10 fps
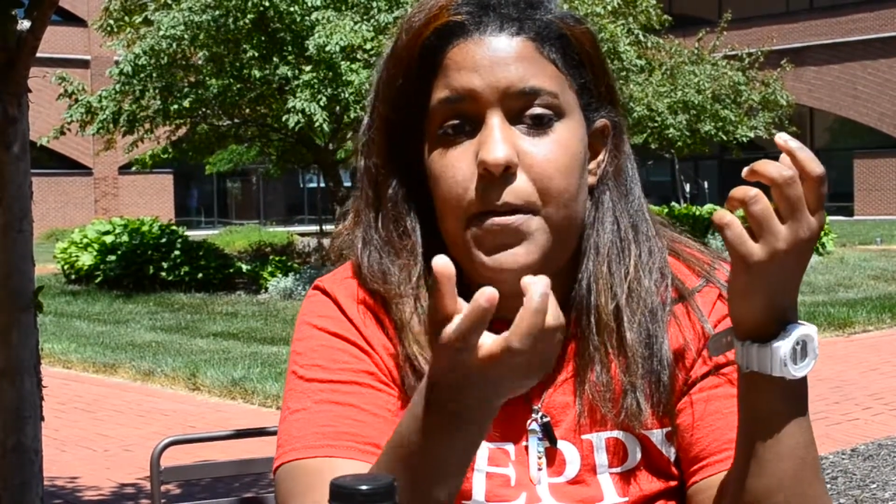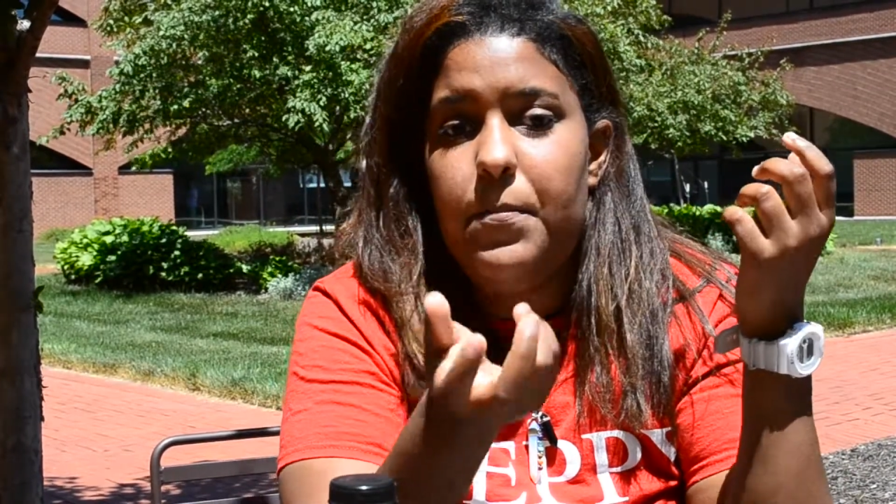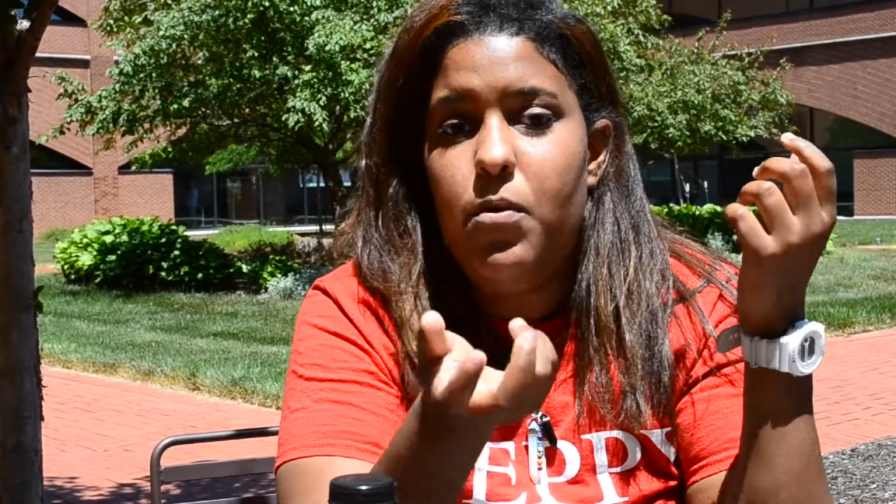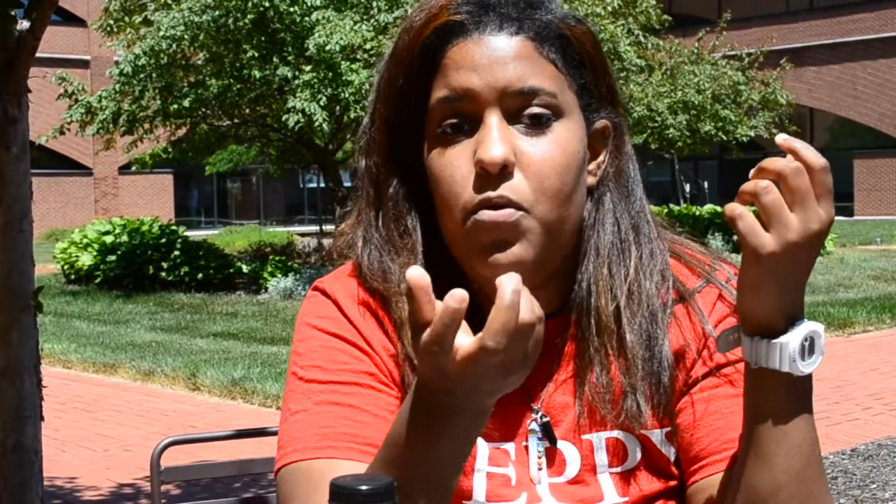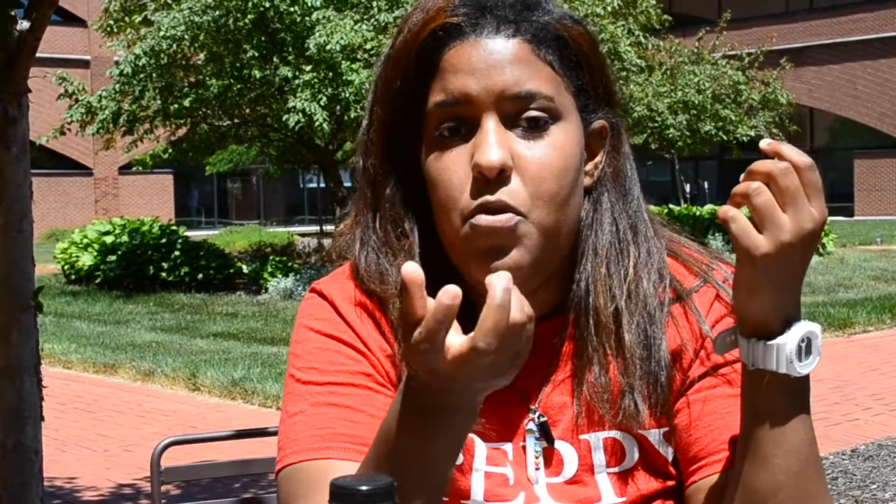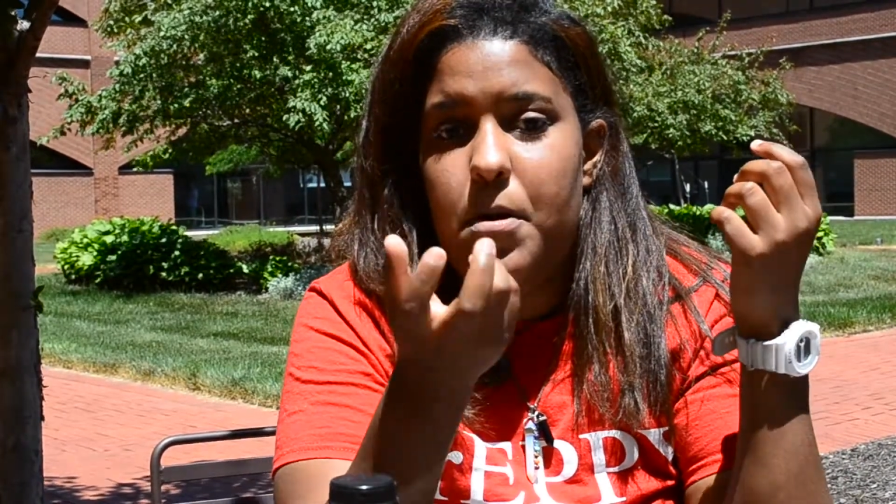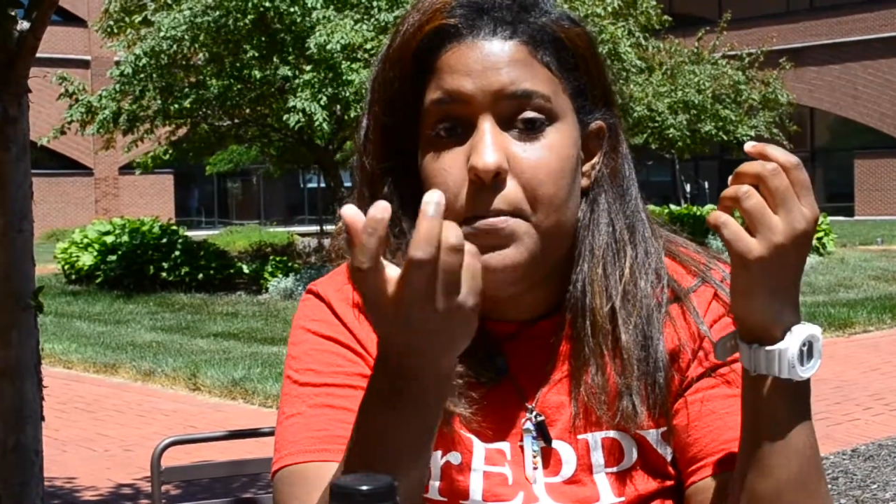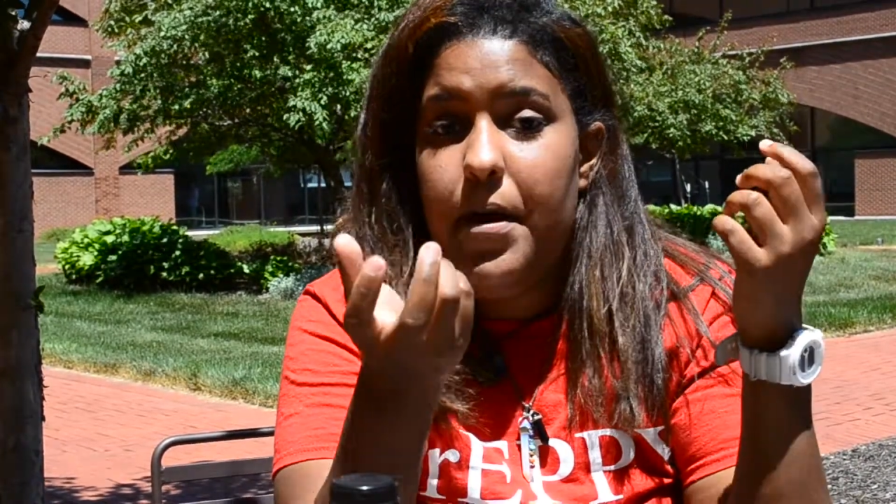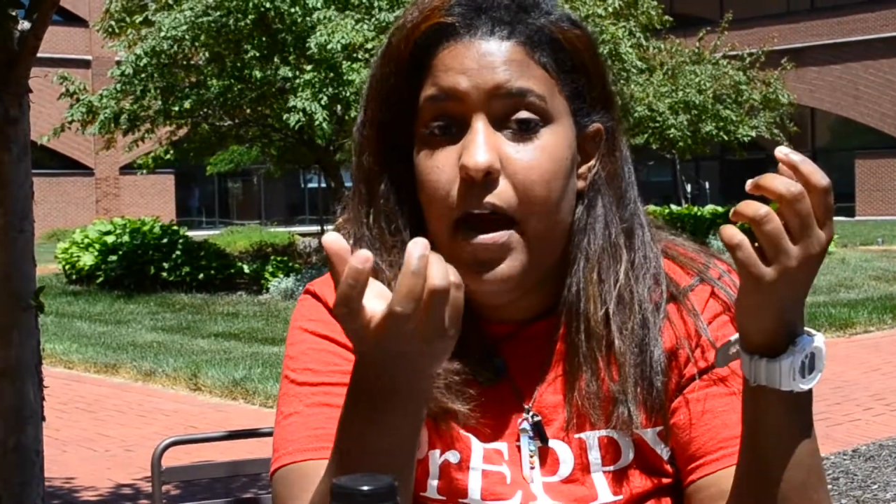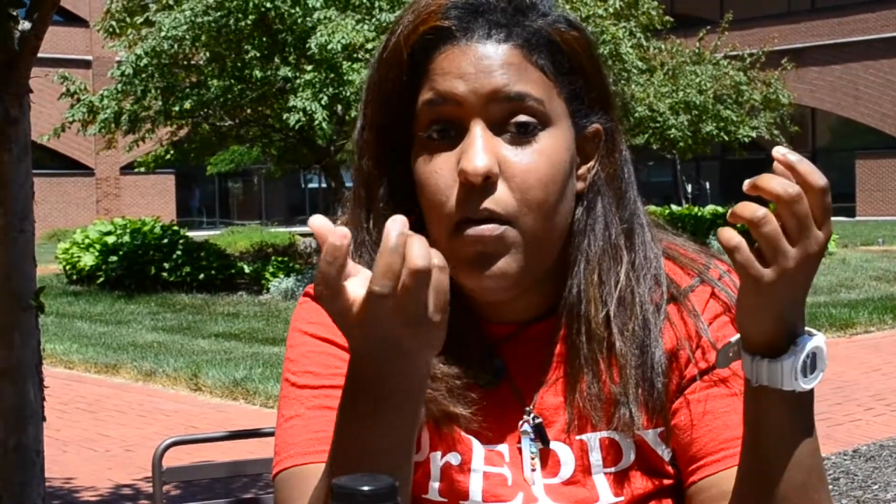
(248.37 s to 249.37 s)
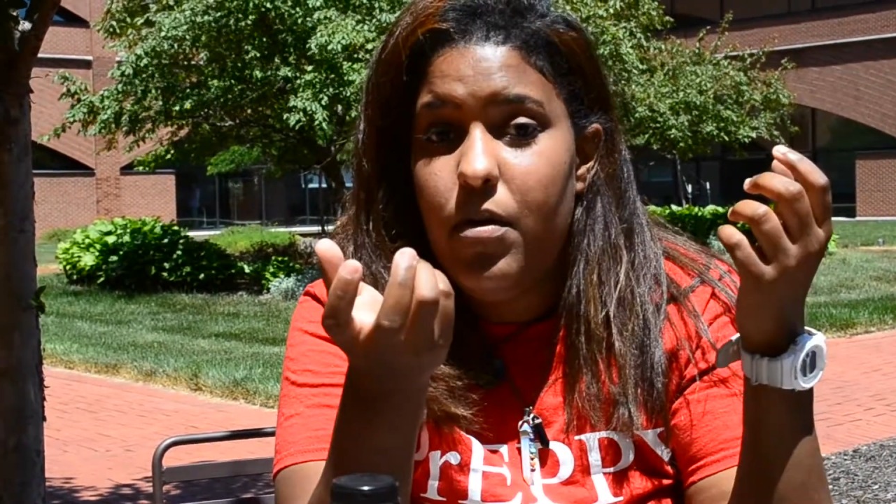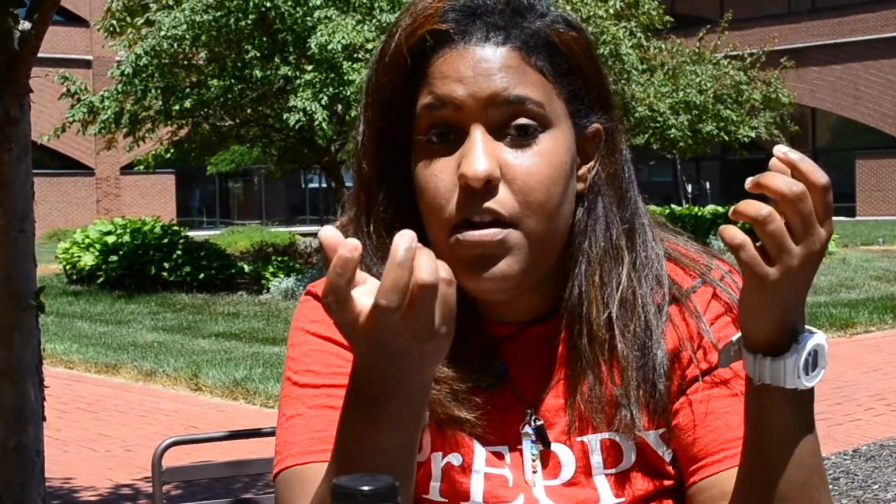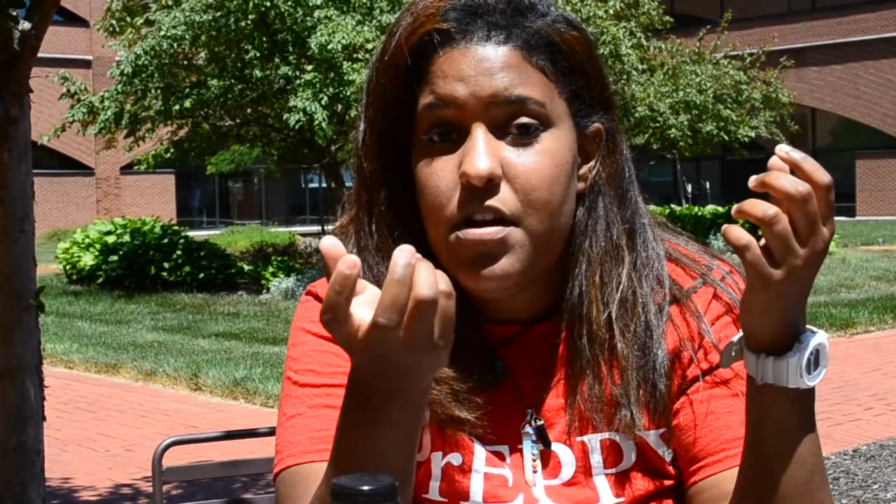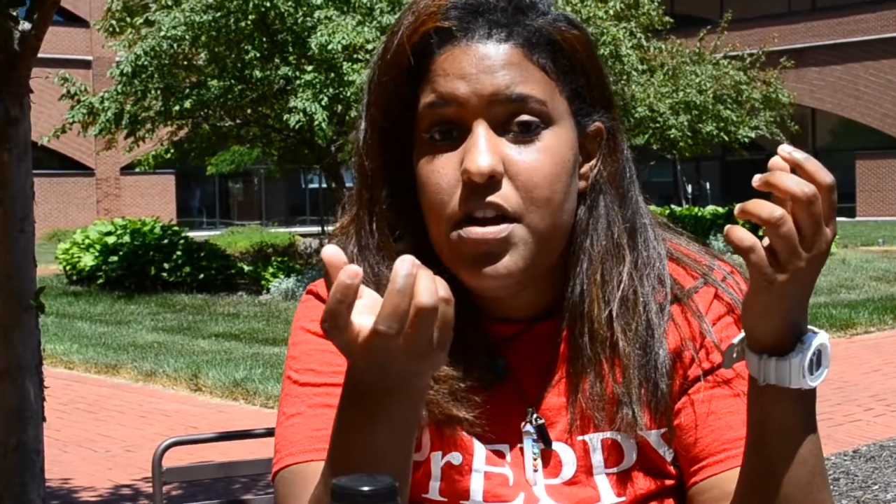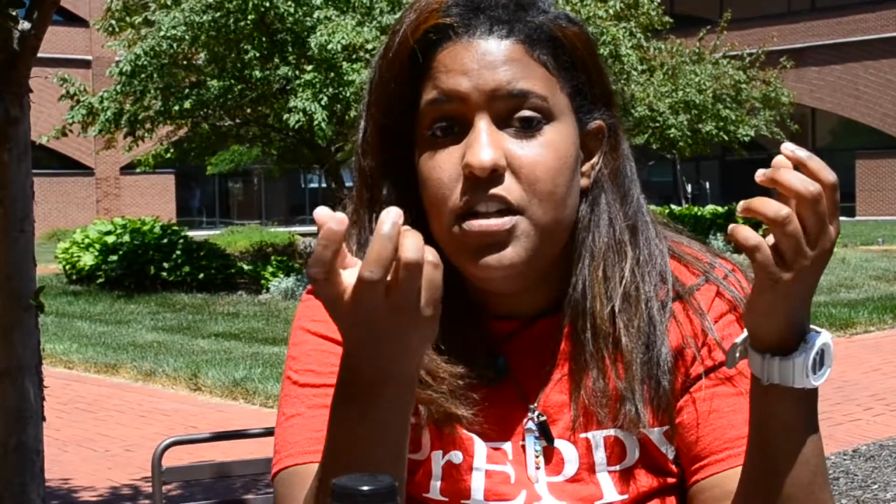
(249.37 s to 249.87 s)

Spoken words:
people who are in power